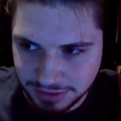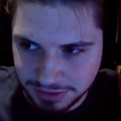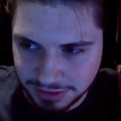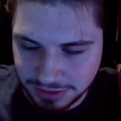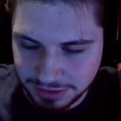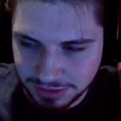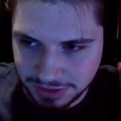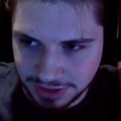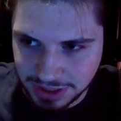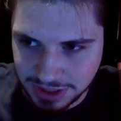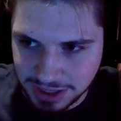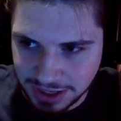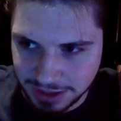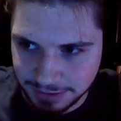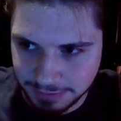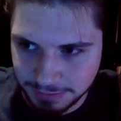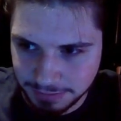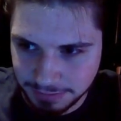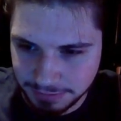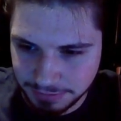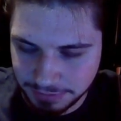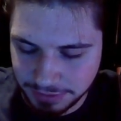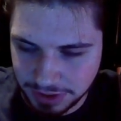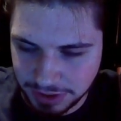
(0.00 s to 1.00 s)
Yeah.
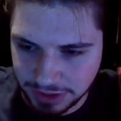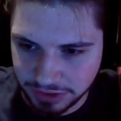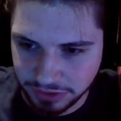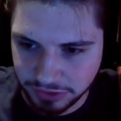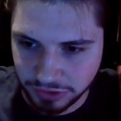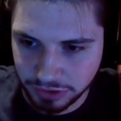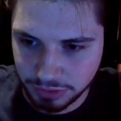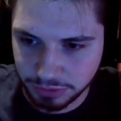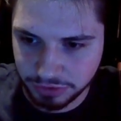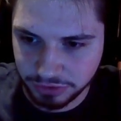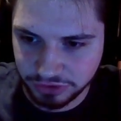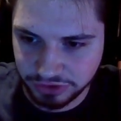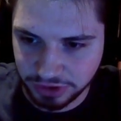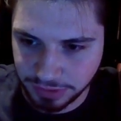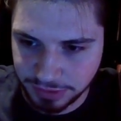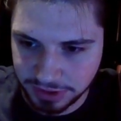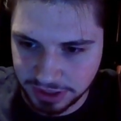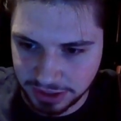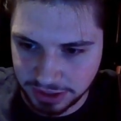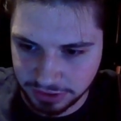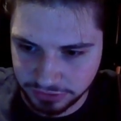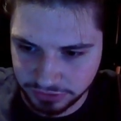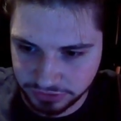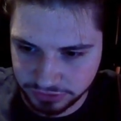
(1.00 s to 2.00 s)
And then there was
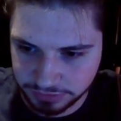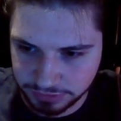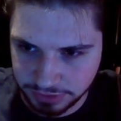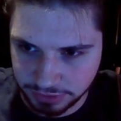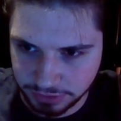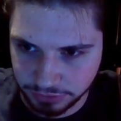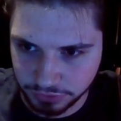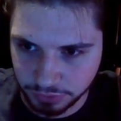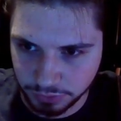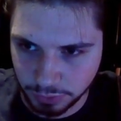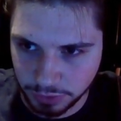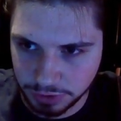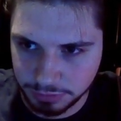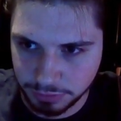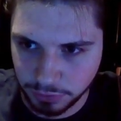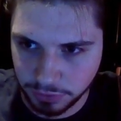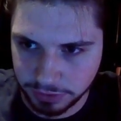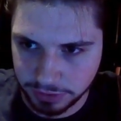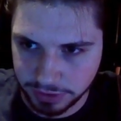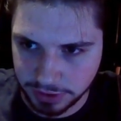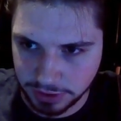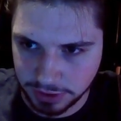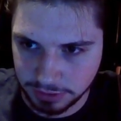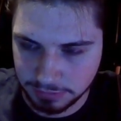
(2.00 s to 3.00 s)
something else. There was one more
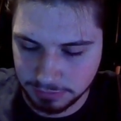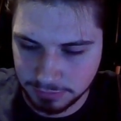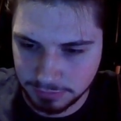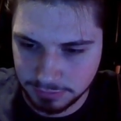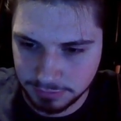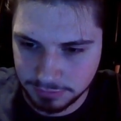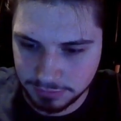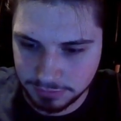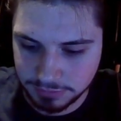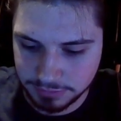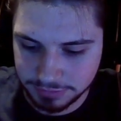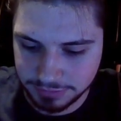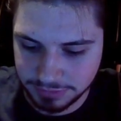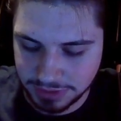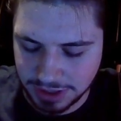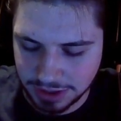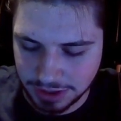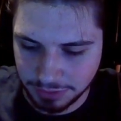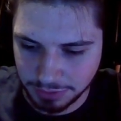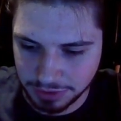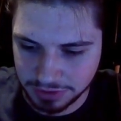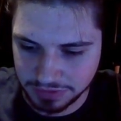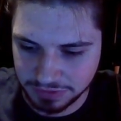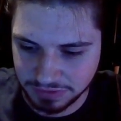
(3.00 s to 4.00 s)
thing that I
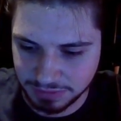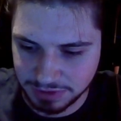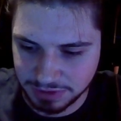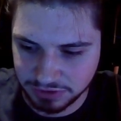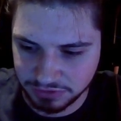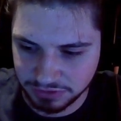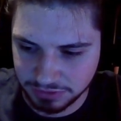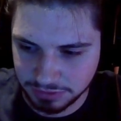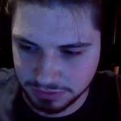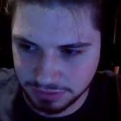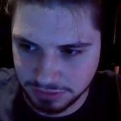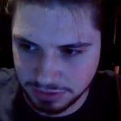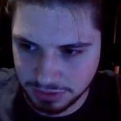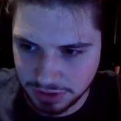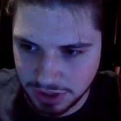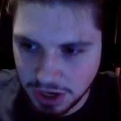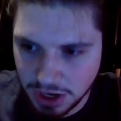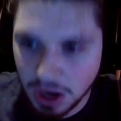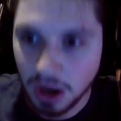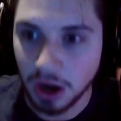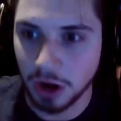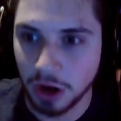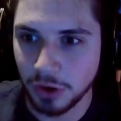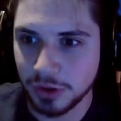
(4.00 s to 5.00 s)
wanted to mention.
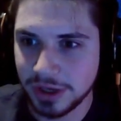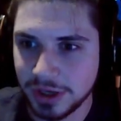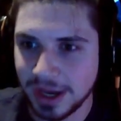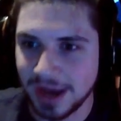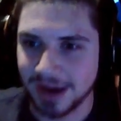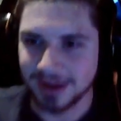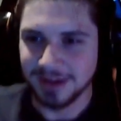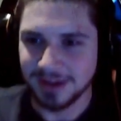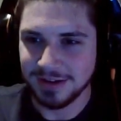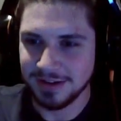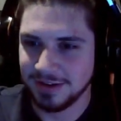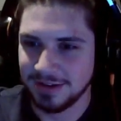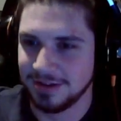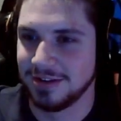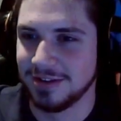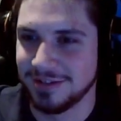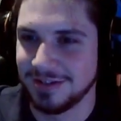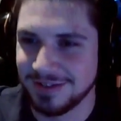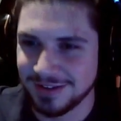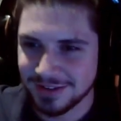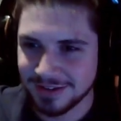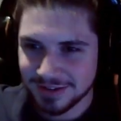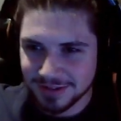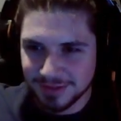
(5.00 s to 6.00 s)
Oh yeah.
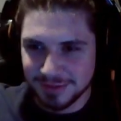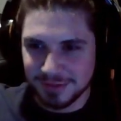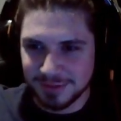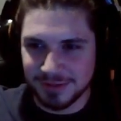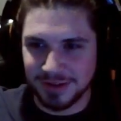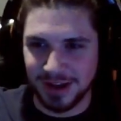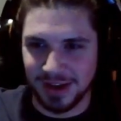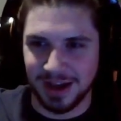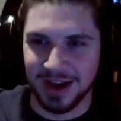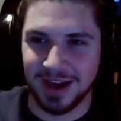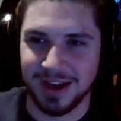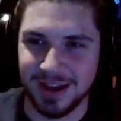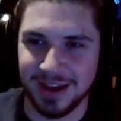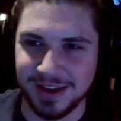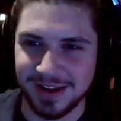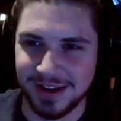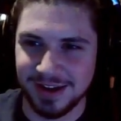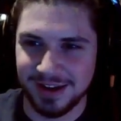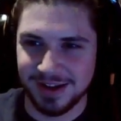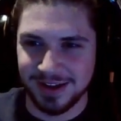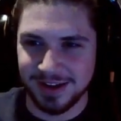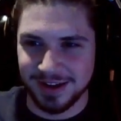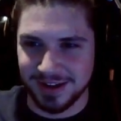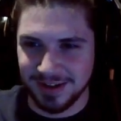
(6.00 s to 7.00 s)

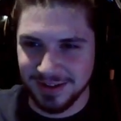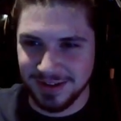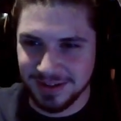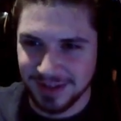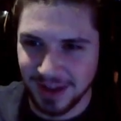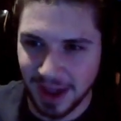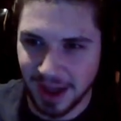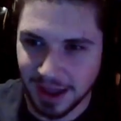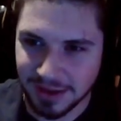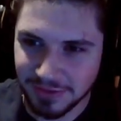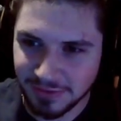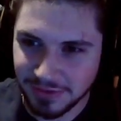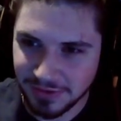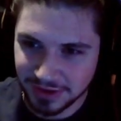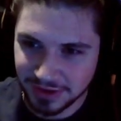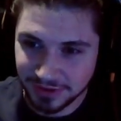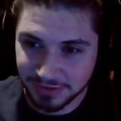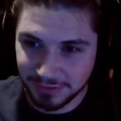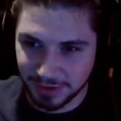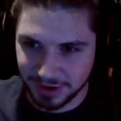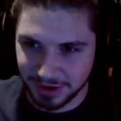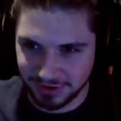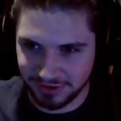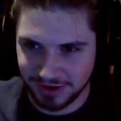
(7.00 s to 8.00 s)
I
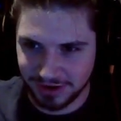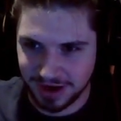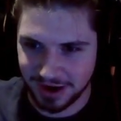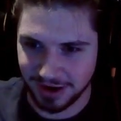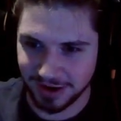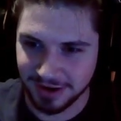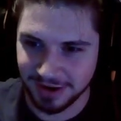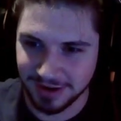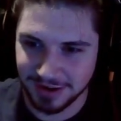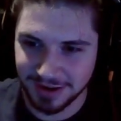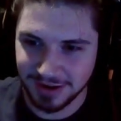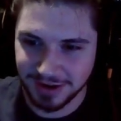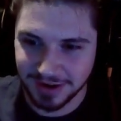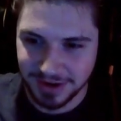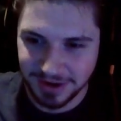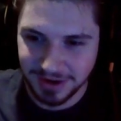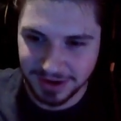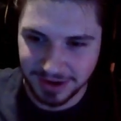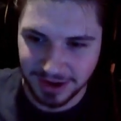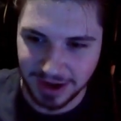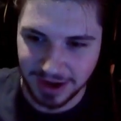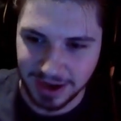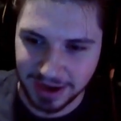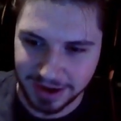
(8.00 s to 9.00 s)
fixed my chair.
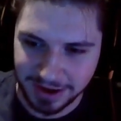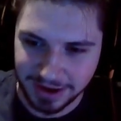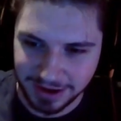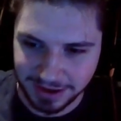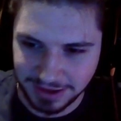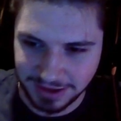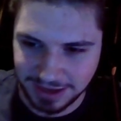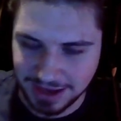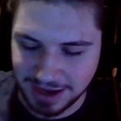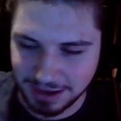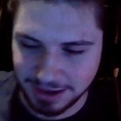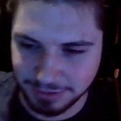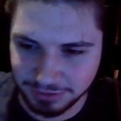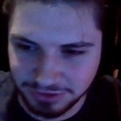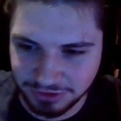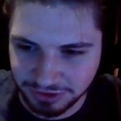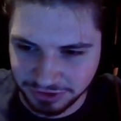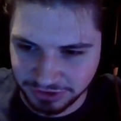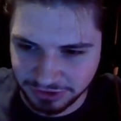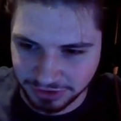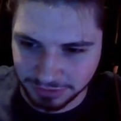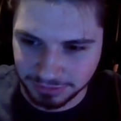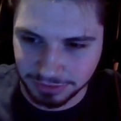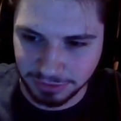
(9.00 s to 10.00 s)
Yeah, it was
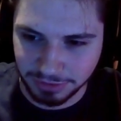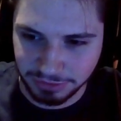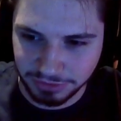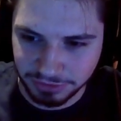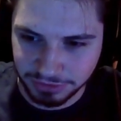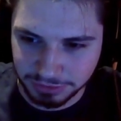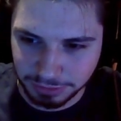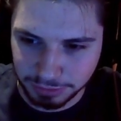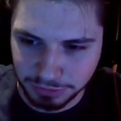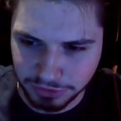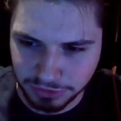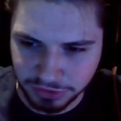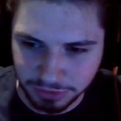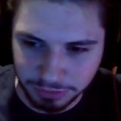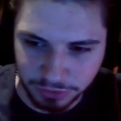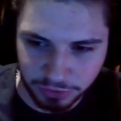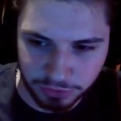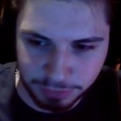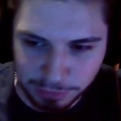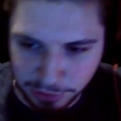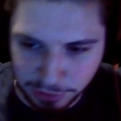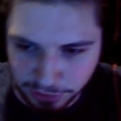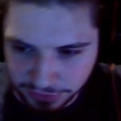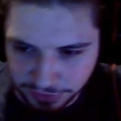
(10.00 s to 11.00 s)
just some
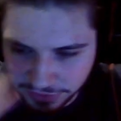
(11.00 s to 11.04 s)
loose bolts.